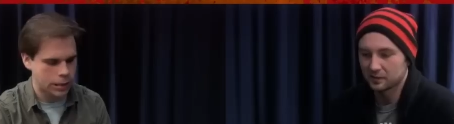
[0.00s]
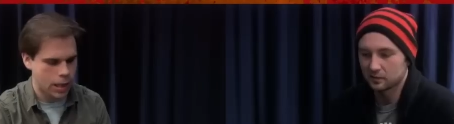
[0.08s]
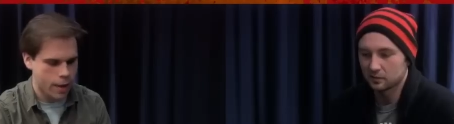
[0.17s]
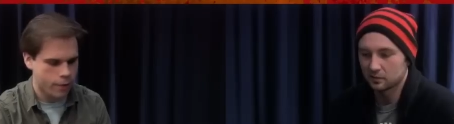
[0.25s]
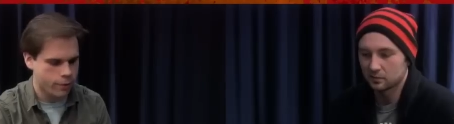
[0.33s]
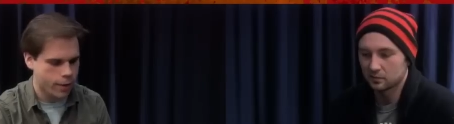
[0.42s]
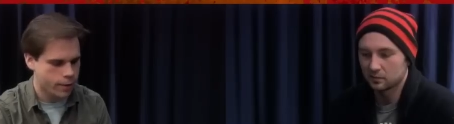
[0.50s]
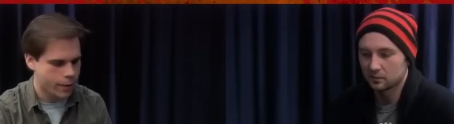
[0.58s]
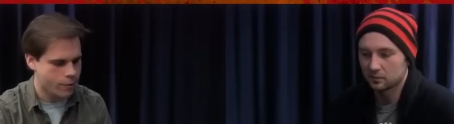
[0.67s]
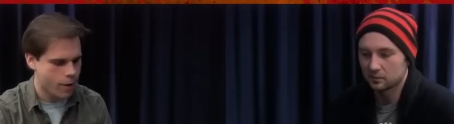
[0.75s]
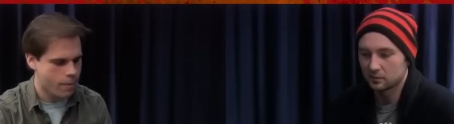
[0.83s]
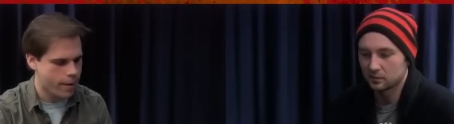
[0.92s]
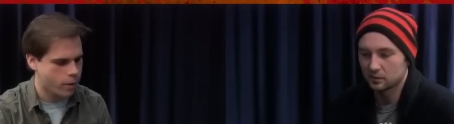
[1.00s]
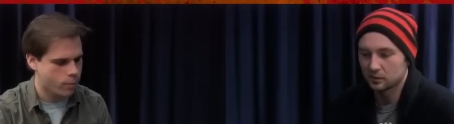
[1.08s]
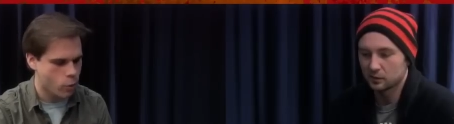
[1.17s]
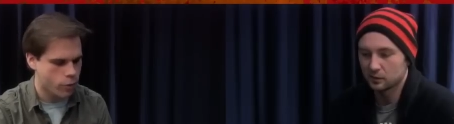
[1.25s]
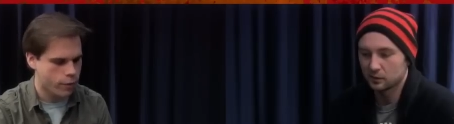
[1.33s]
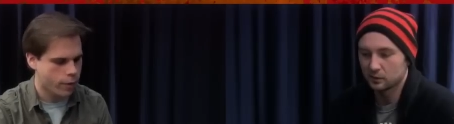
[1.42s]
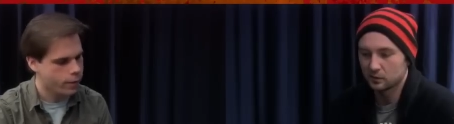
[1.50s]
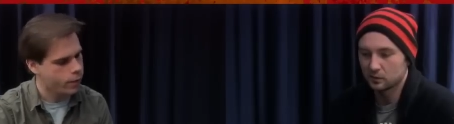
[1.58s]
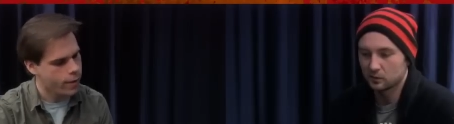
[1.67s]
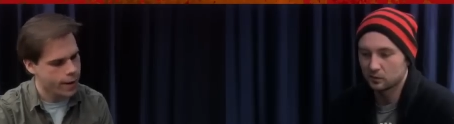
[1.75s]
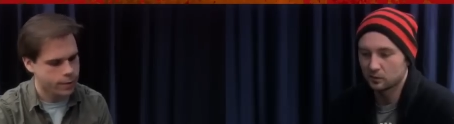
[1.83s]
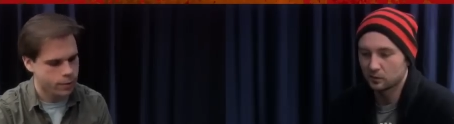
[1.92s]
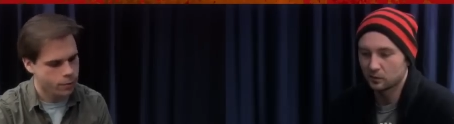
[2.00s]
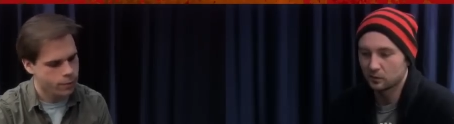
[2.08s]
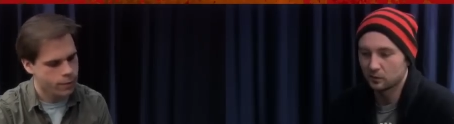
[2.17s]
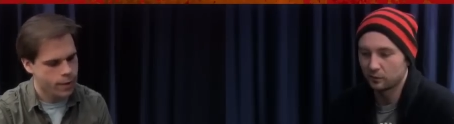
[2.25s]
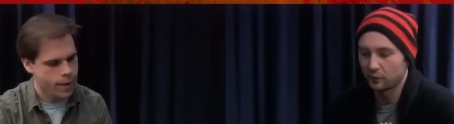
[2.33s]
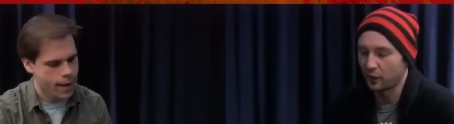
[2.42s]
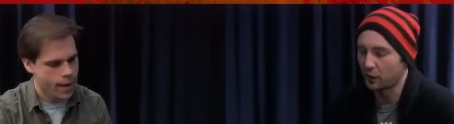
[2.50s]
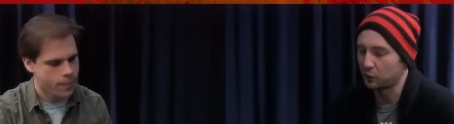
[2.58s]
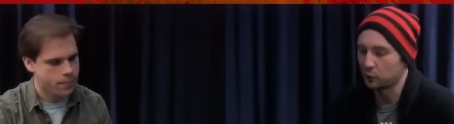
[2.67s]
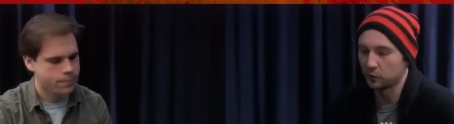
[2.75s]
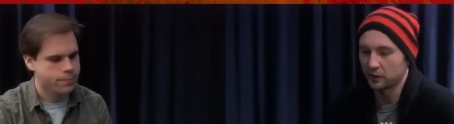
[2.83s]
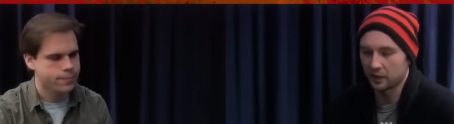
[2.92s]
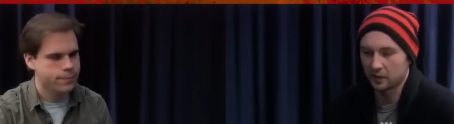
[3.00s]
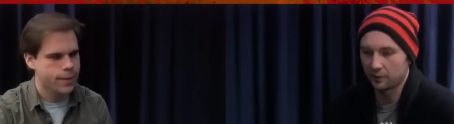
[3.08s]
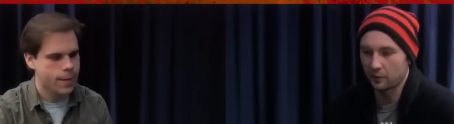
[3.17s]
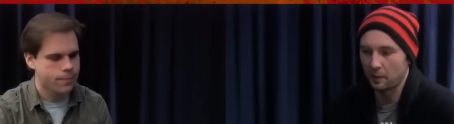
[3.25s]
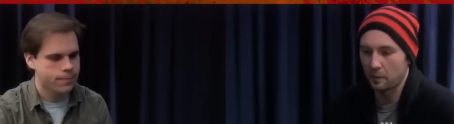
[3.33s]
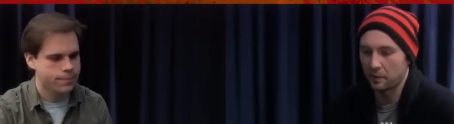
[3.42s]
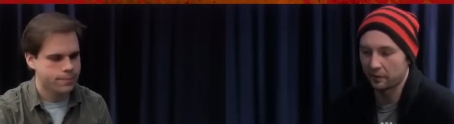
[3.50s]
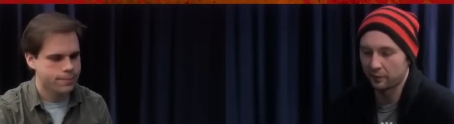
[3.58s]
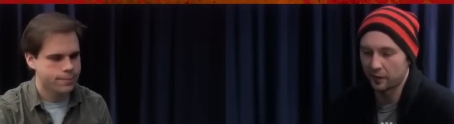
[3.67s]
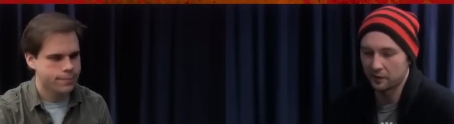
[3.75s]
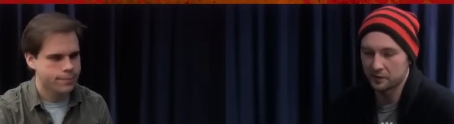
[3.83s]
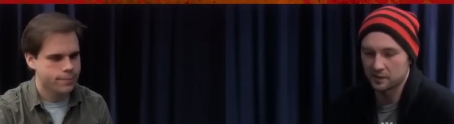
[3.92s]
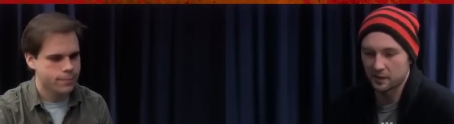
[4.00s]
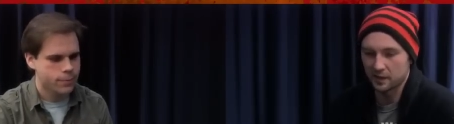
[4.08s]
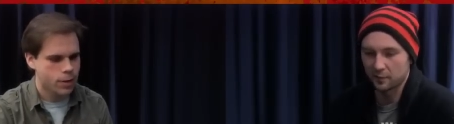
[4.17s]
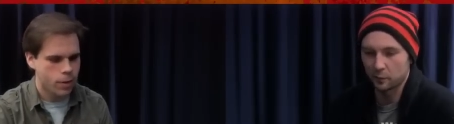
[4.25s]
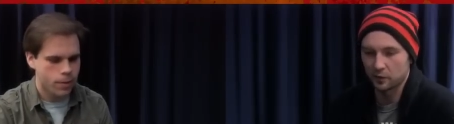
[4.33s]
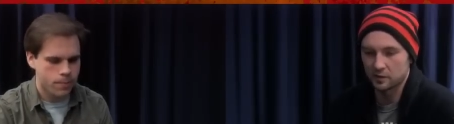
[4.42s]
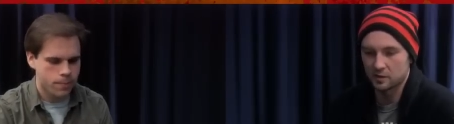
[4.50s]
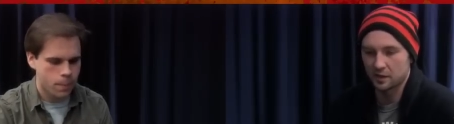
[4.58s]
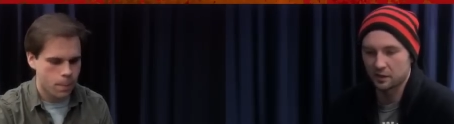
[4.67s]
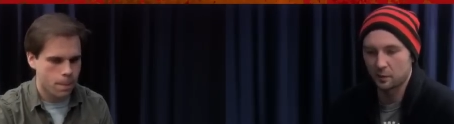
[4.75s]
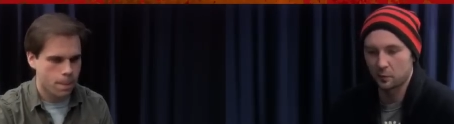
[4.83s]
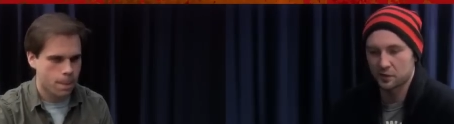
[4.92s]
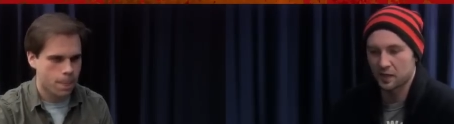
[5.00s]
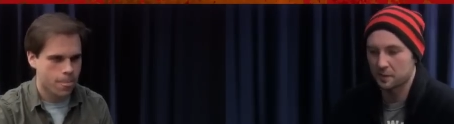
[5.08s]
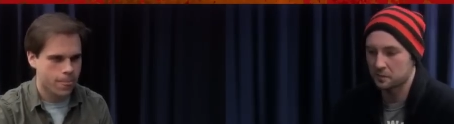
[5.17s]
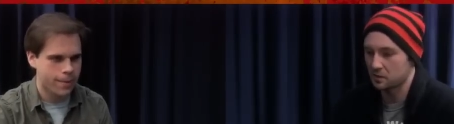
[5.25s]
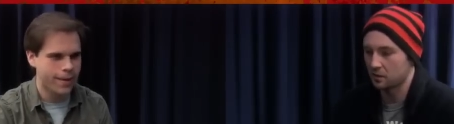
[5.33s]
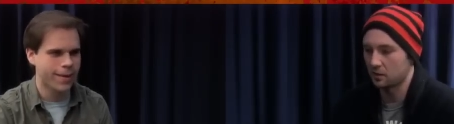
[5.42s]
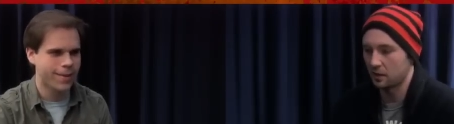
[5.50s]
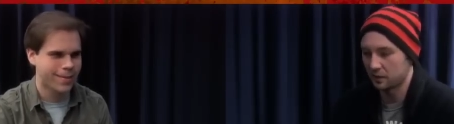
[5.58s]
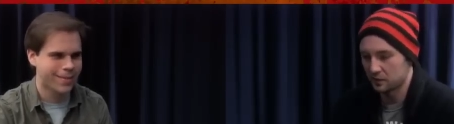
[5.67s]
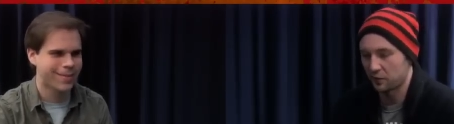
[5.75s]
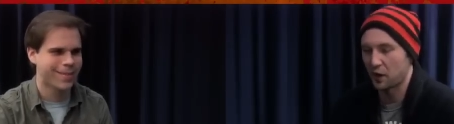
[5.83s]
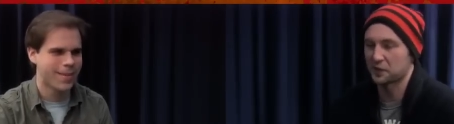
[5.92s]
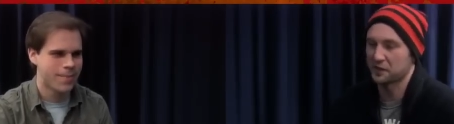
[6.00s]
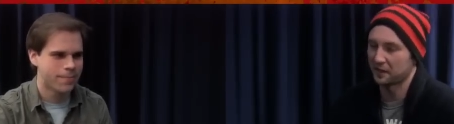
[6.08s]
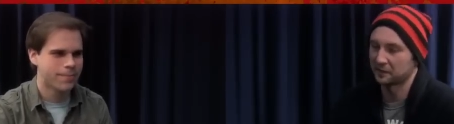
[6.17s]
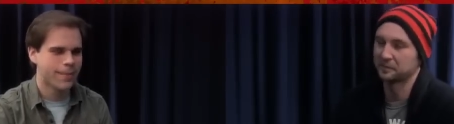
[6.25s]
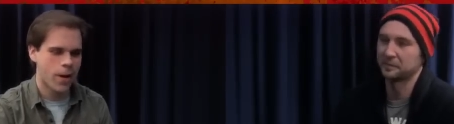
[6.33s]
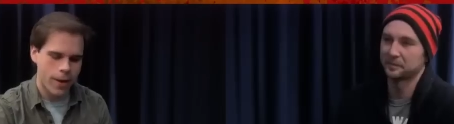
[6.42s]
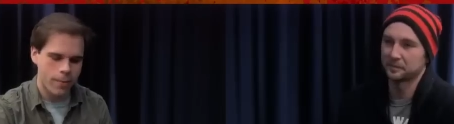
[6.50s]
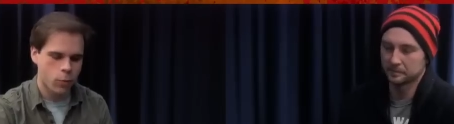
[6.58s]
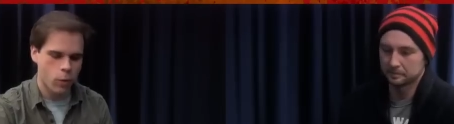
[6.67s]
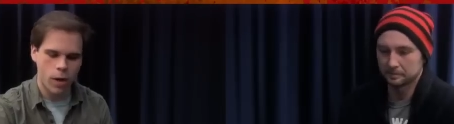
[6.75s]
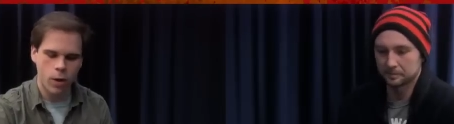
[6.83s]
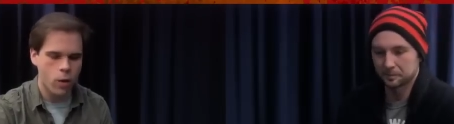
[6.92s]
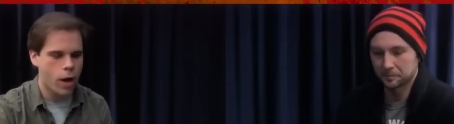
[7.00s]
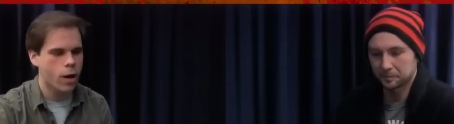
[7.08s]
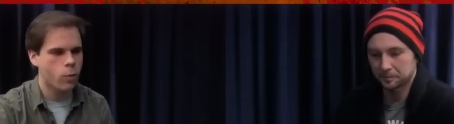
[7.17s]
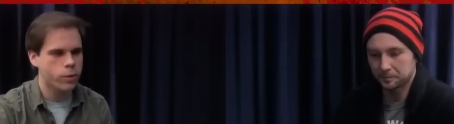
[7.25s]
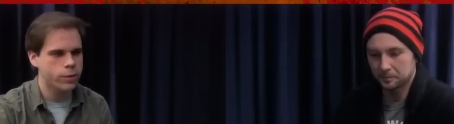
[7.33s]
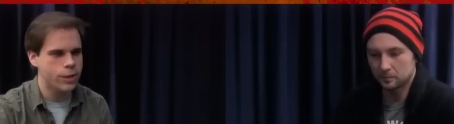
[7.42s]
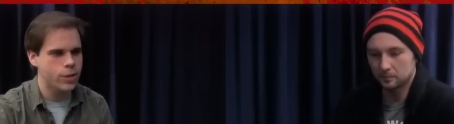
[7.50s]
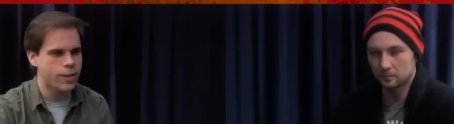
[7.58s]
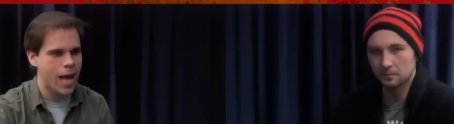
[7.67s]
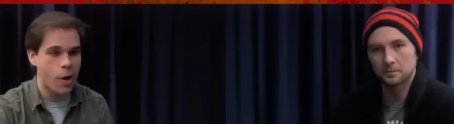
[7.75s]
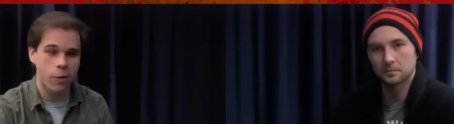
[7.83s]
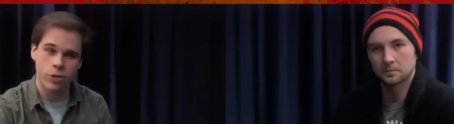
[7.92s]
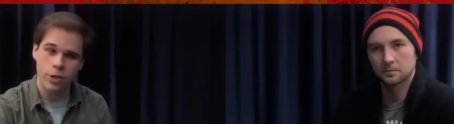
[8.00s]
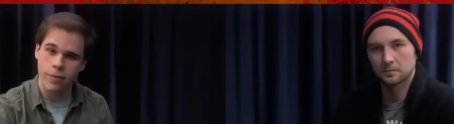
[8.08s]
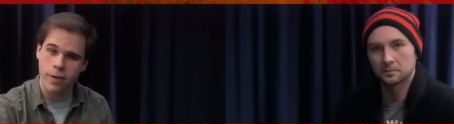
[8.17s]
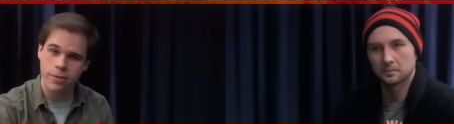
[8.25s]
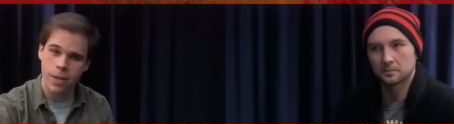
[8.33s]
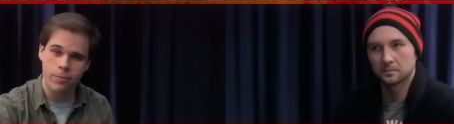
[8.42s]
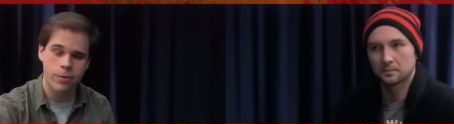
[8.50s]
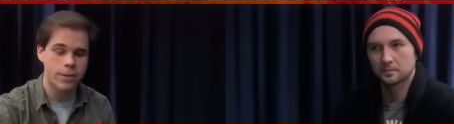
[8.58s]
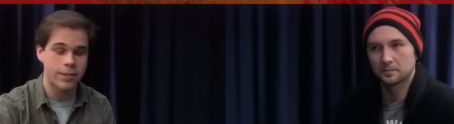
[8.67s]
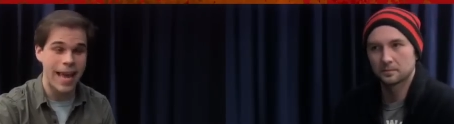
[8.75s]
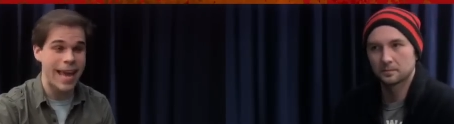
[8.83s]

Speaker 1: a lot of fun. I try to make her more fun, interactive. Very cool deck.
Speaker 2: I, yep. I'm a big fan
Speaker 1: of this deck.
Speaker 2: I've oh. played this deck a number of times,
Speaker 1: and yeah. uh, it's very exciting. Okay, well, uh, we'll see just how she fares up versus